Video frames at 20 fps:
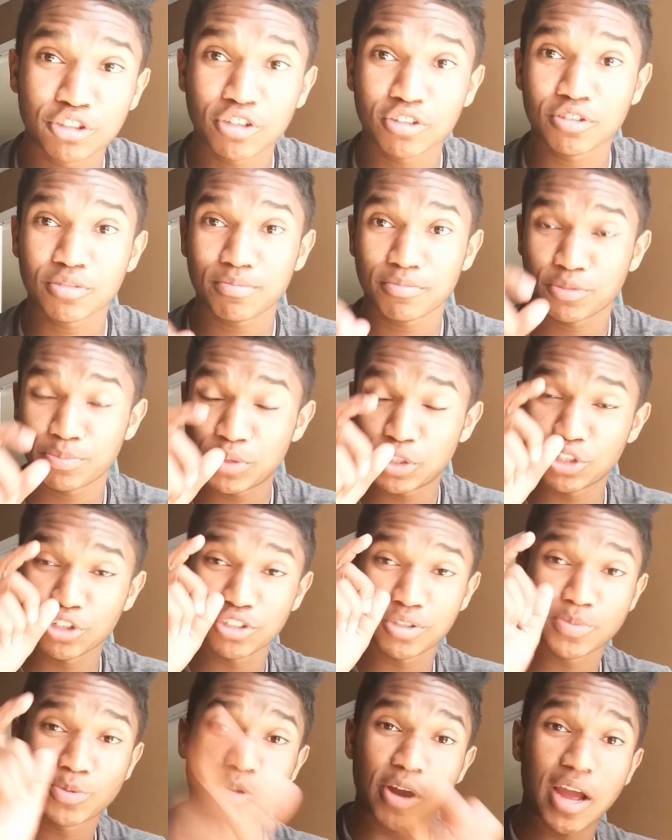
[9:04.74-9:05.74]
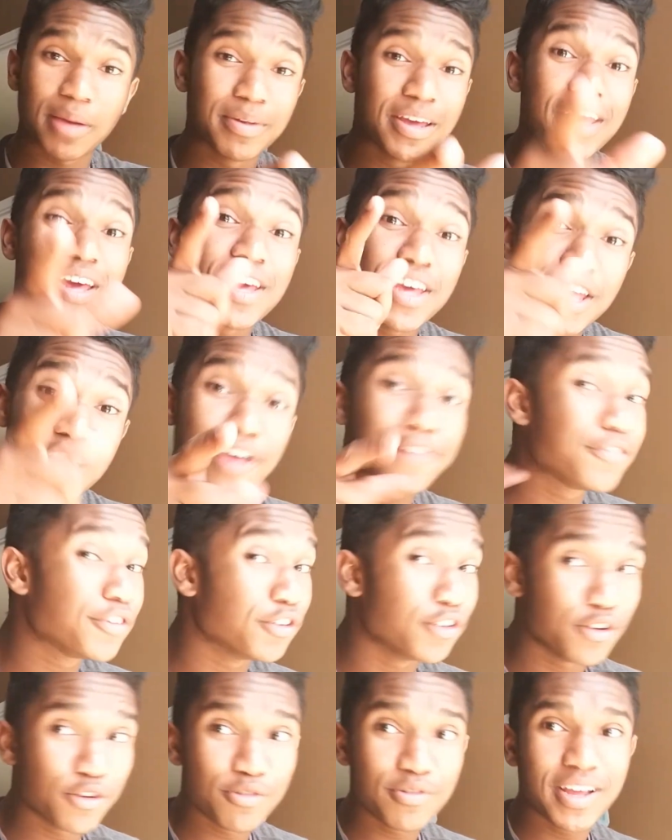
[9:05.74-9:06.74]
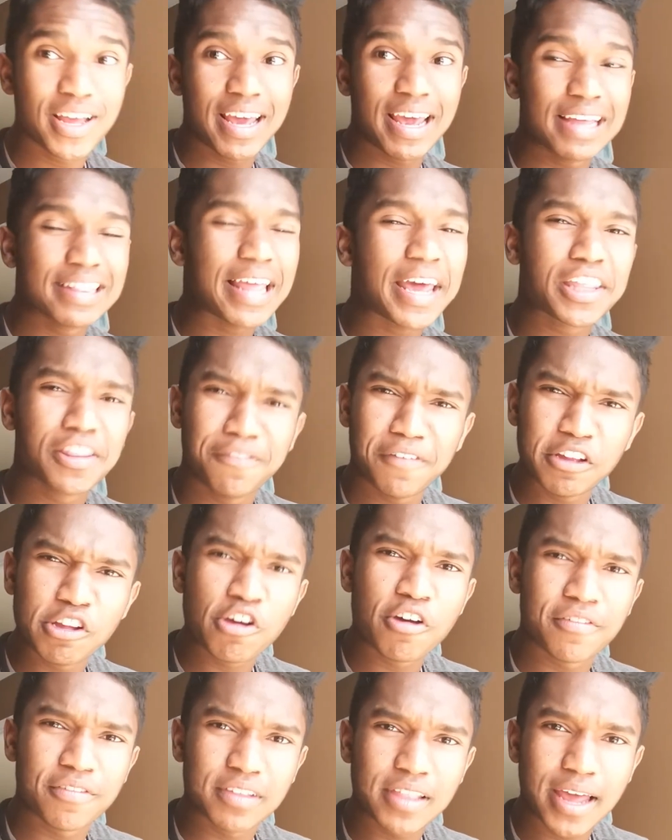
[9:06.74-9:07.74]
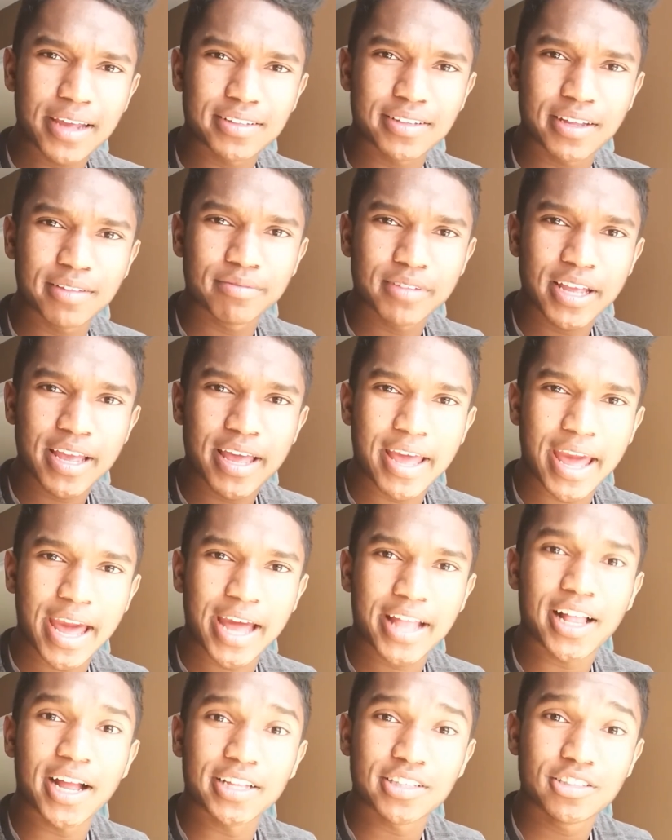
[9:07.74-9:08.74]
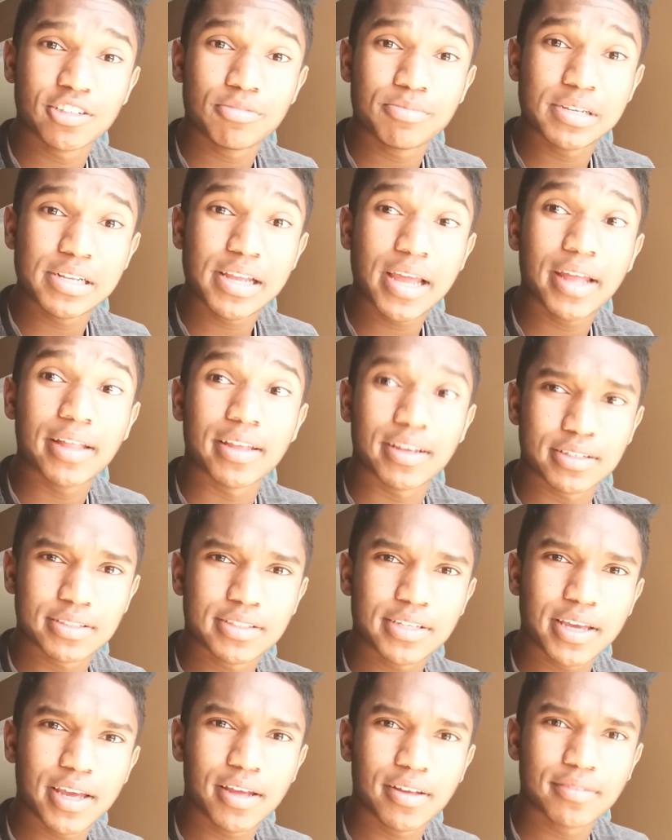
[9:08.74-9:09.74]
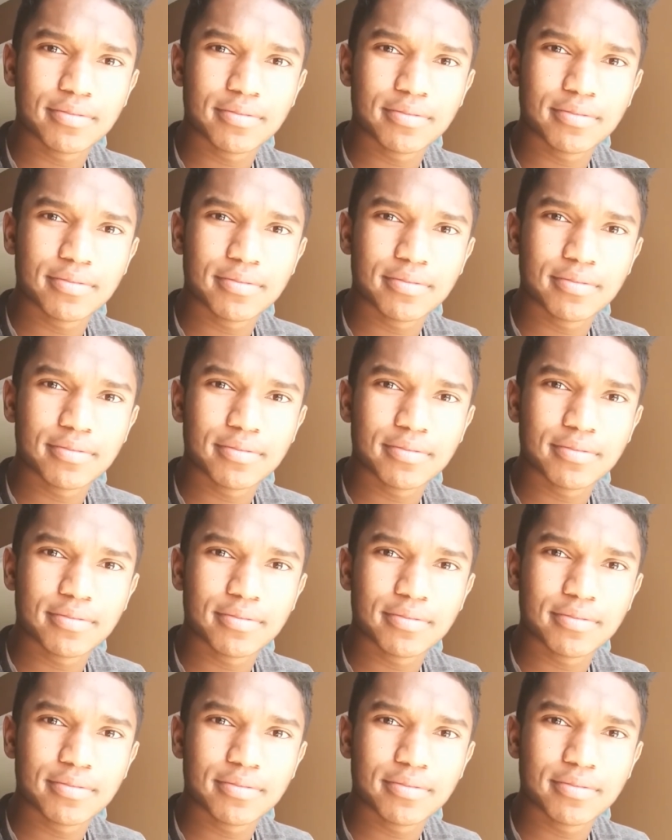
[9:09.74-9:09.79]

be sure, be sure to subscribe if you're new. Like the video if you liked it. And until we meet again, see